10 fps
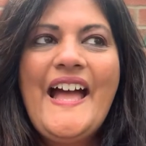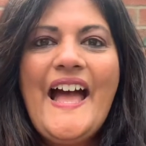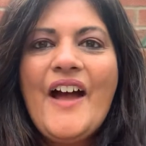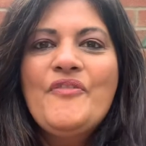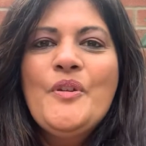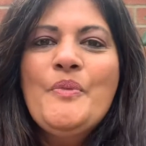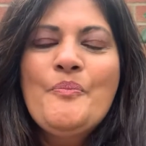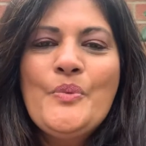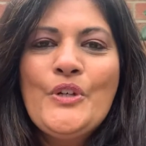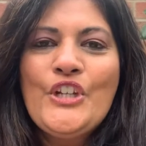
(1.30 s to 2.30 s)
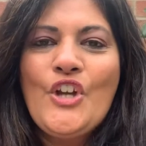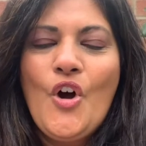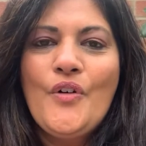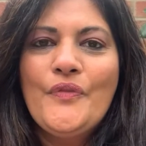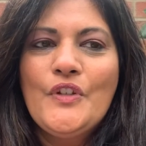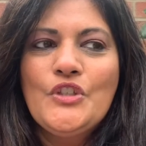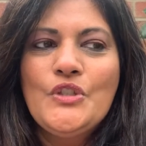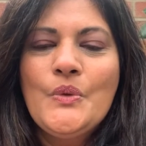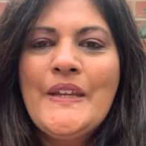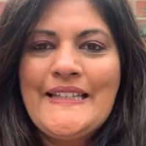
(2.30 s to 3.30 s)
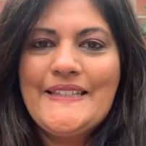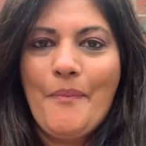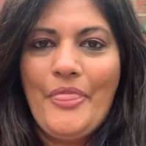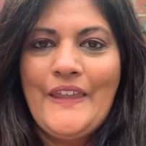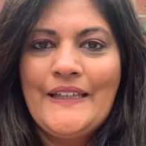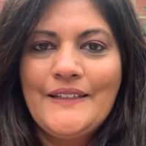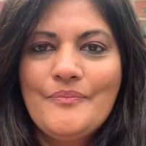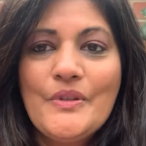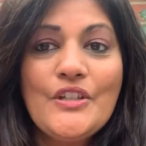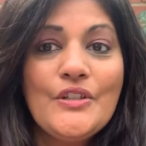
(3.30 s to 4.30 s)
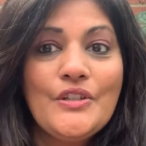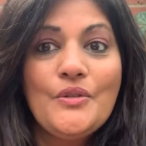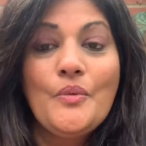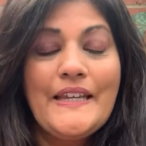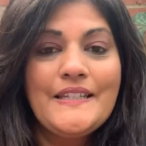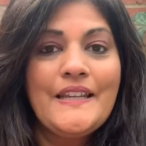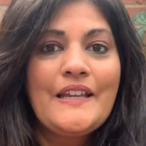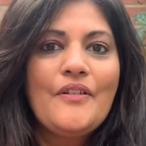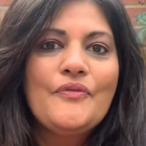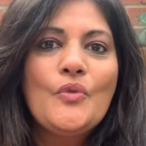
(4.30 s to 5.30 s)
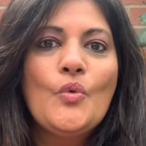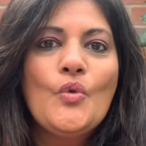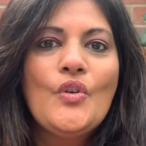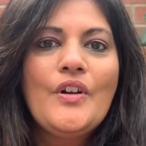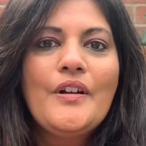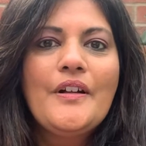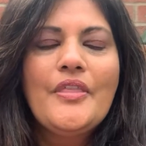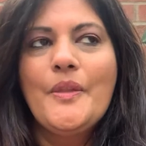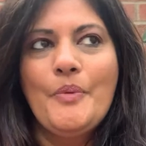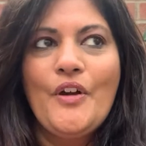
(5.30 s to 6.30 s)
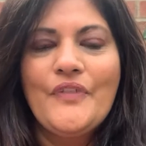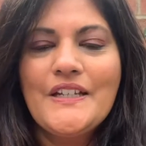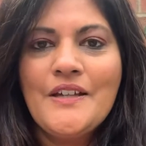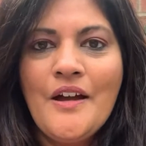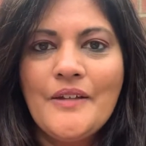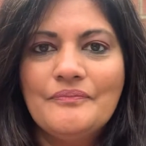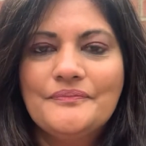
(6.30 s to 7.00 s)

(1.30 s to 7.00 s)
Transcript: Have you been putting off doing something because you're waiting for the perfect time?